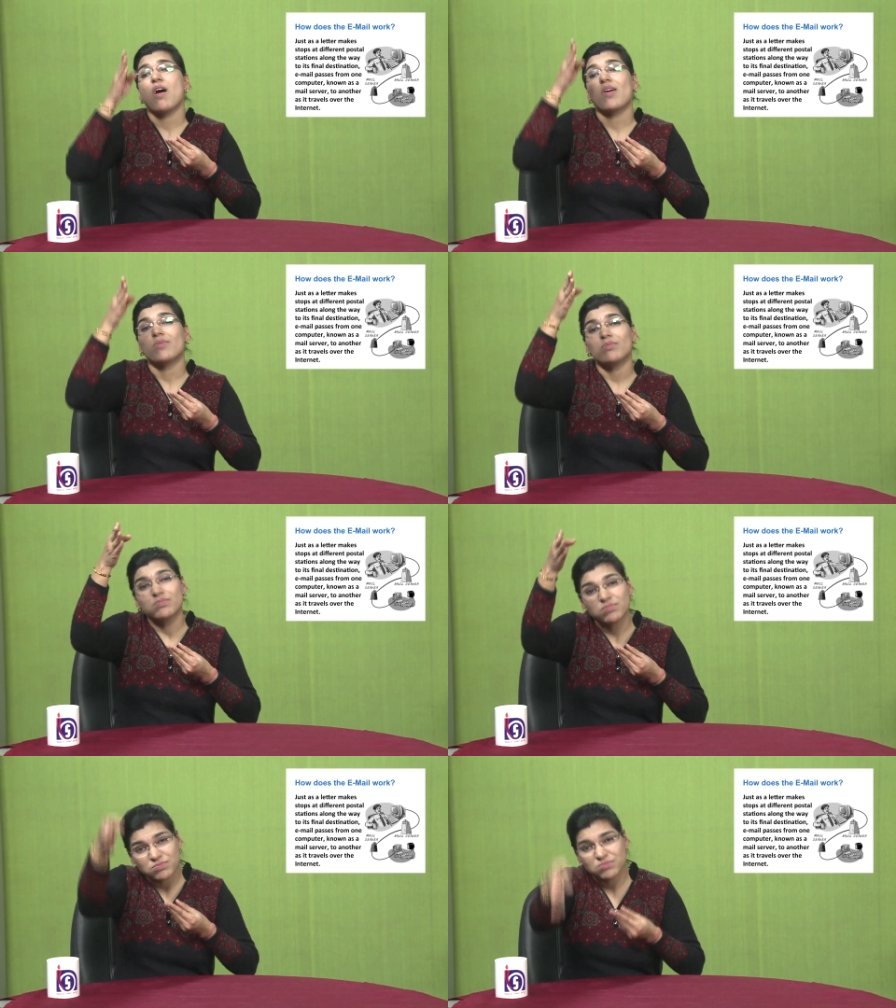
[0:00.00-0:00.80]

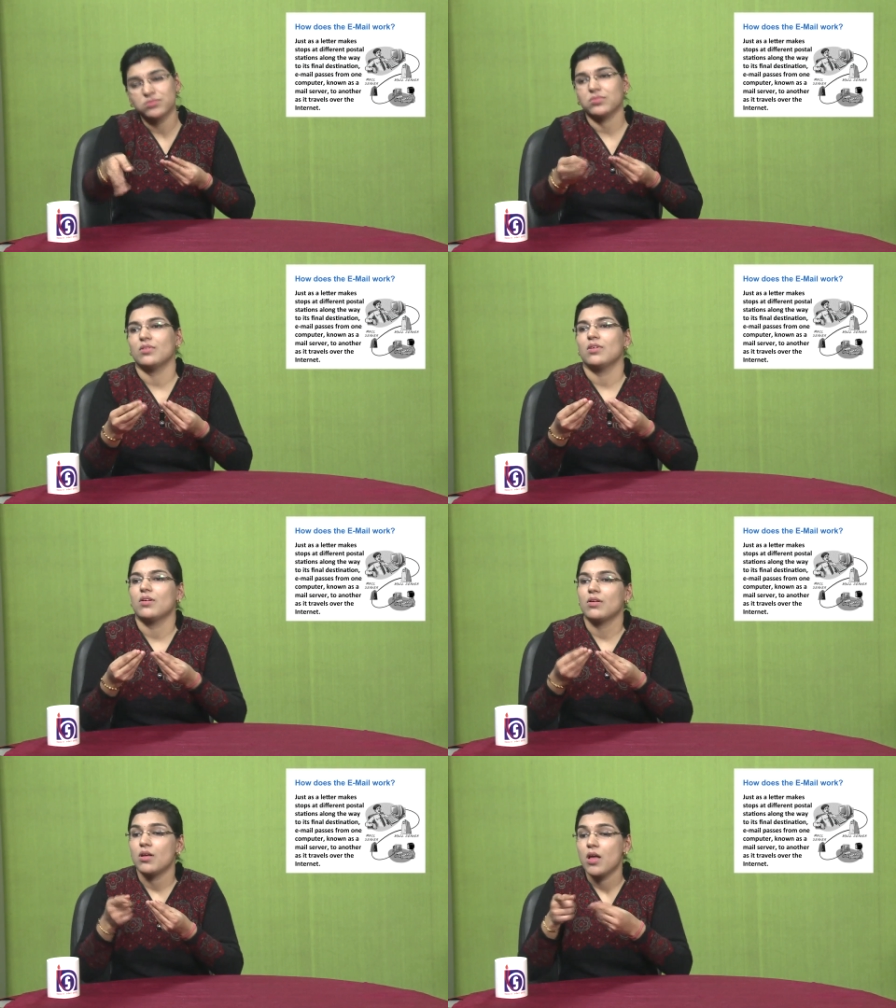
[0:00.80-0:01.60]
Earlier, it
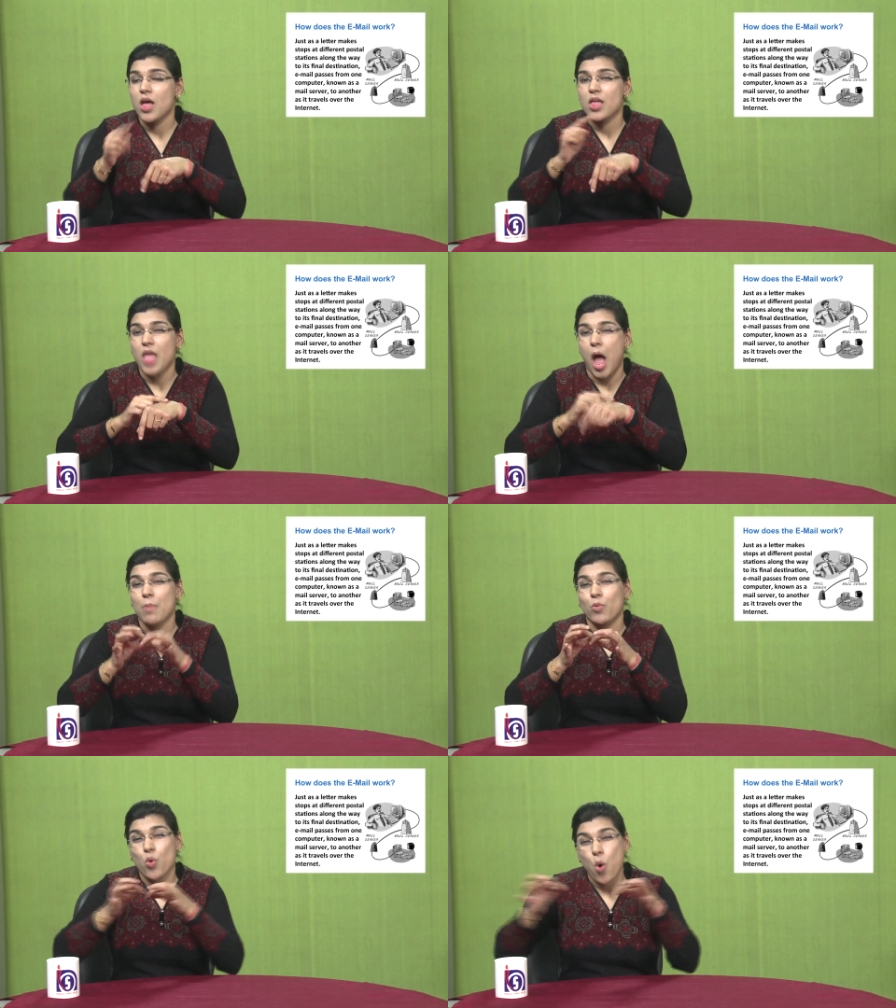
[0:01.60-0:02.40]
was so tough.
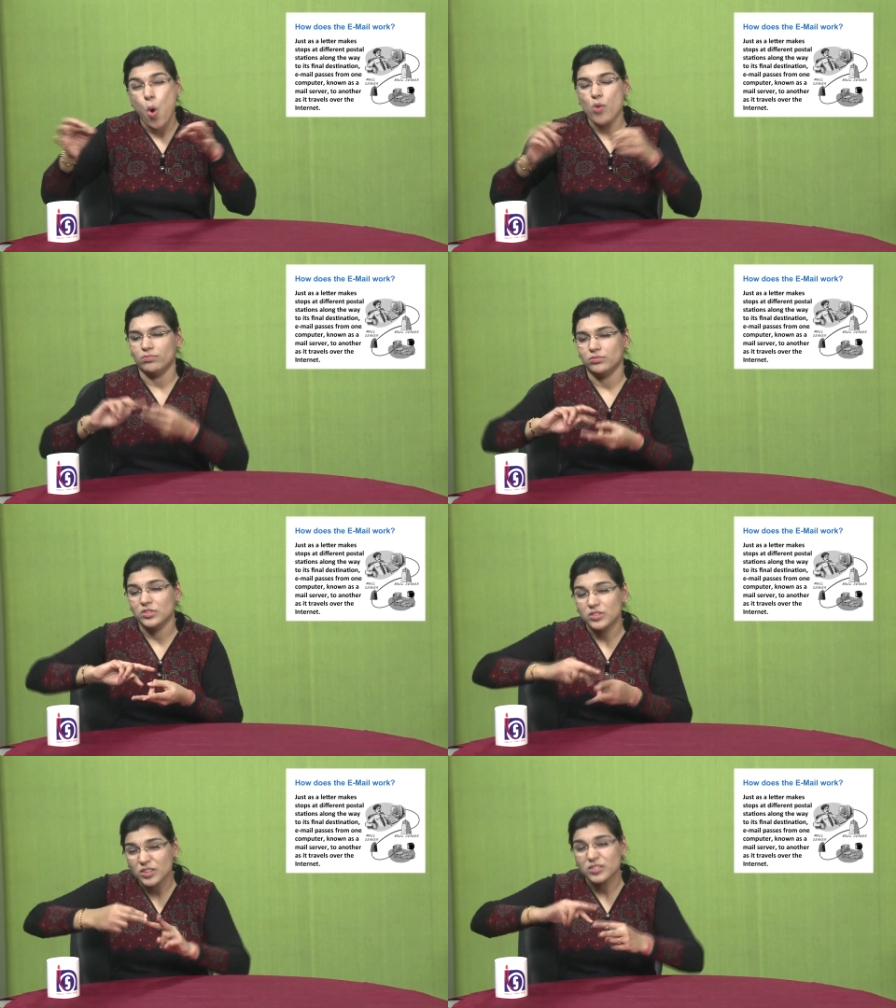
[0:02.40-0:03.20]
First, we had to
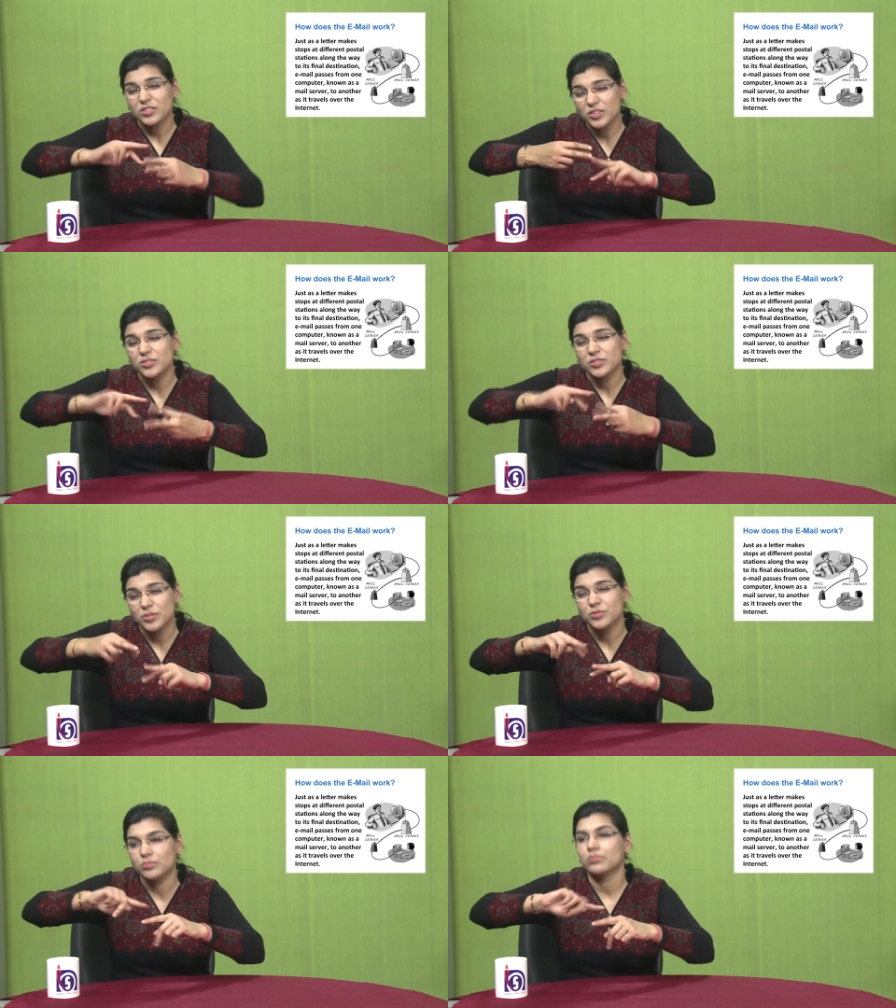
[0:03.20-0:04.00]
go
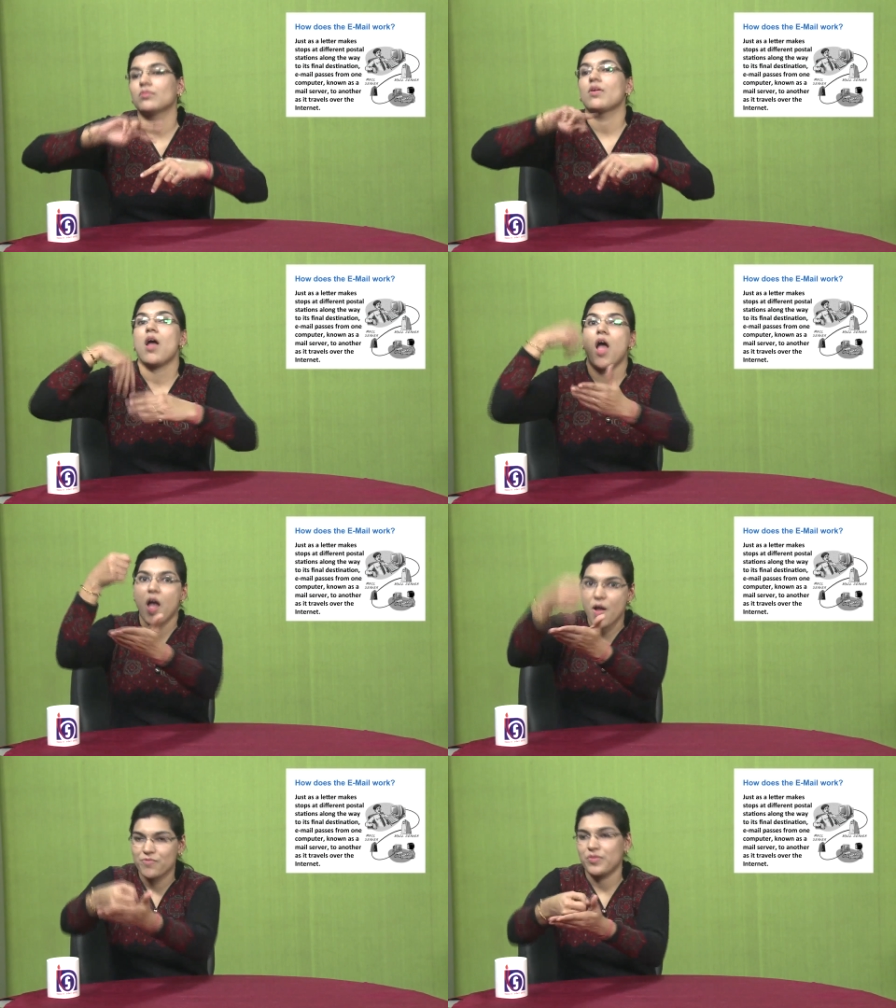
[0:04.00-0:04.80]
to the
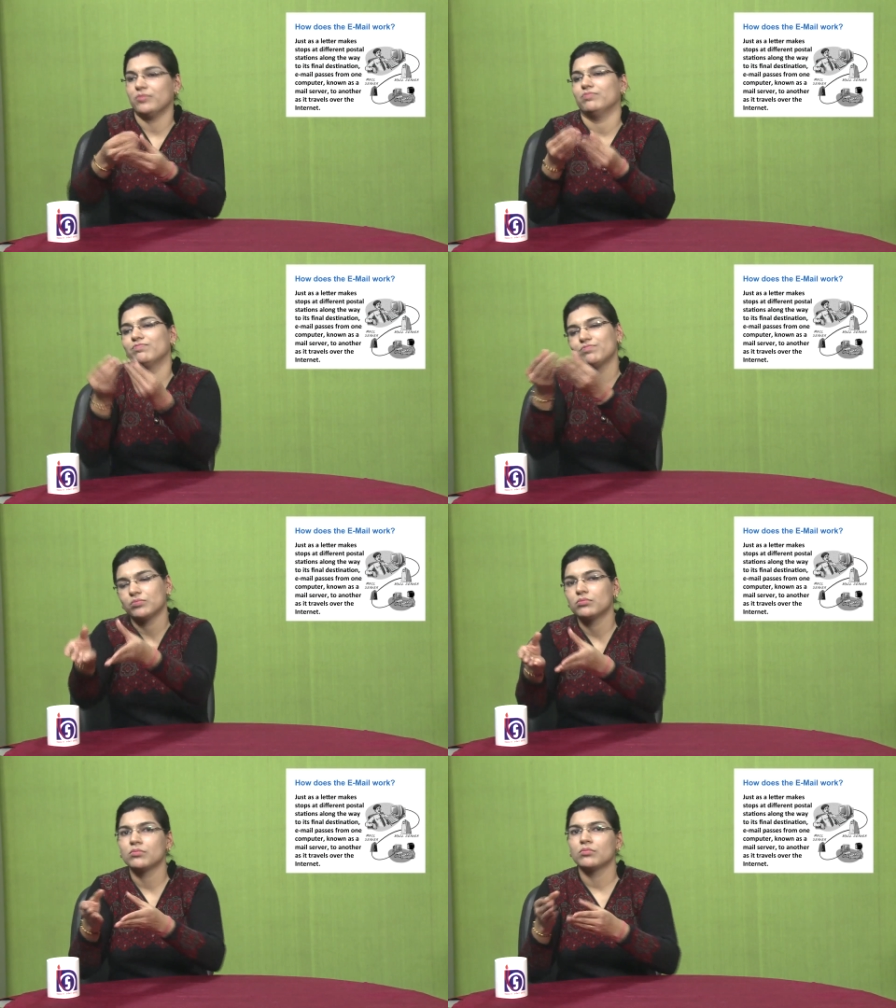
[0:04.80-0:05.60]
postal
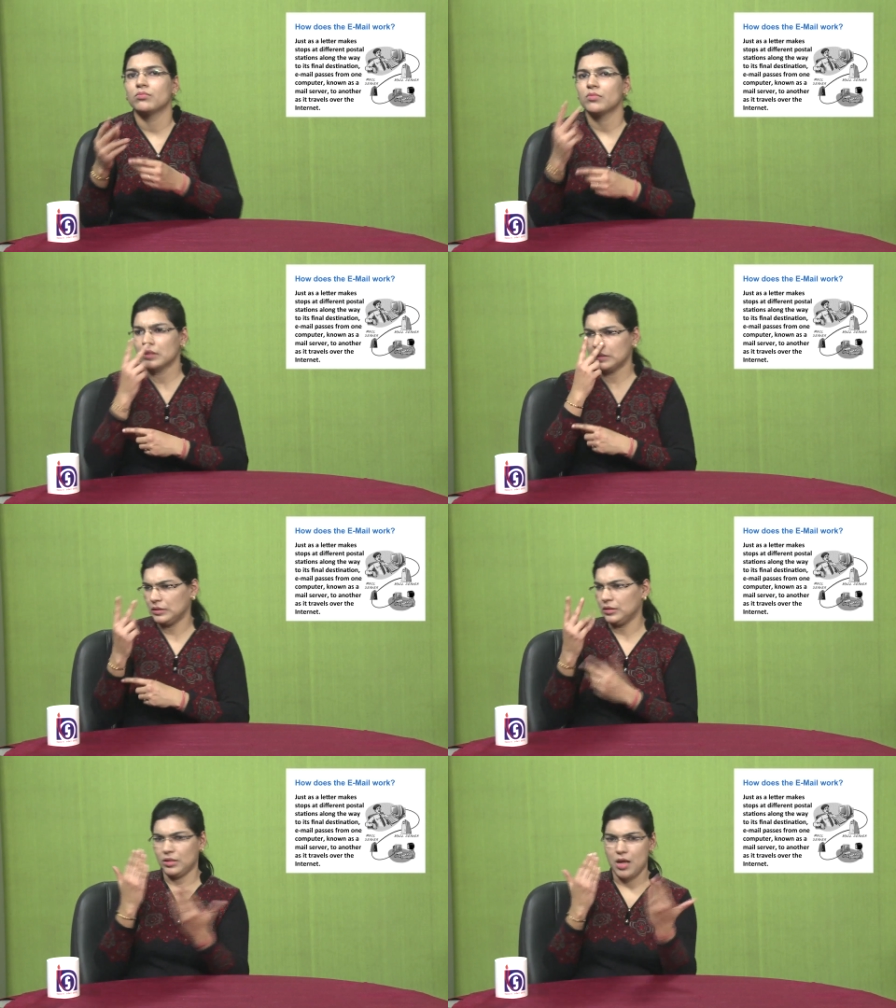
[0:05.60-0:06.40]
service
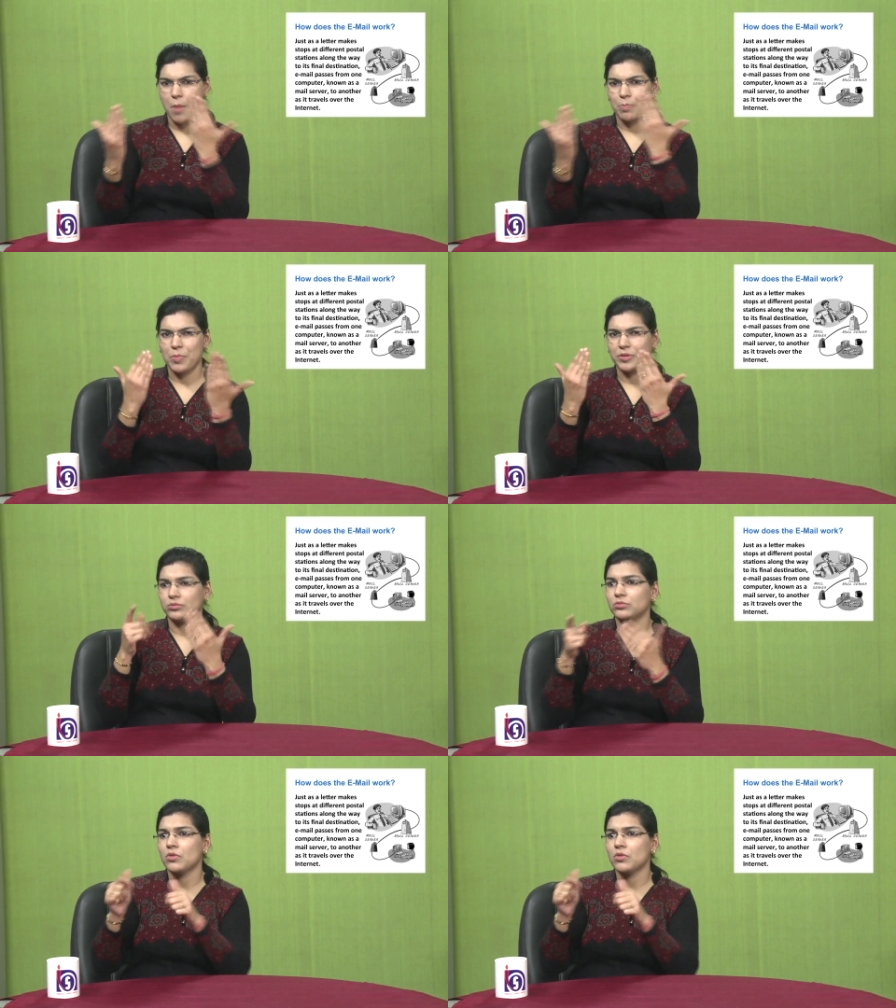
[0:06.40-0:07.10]
station.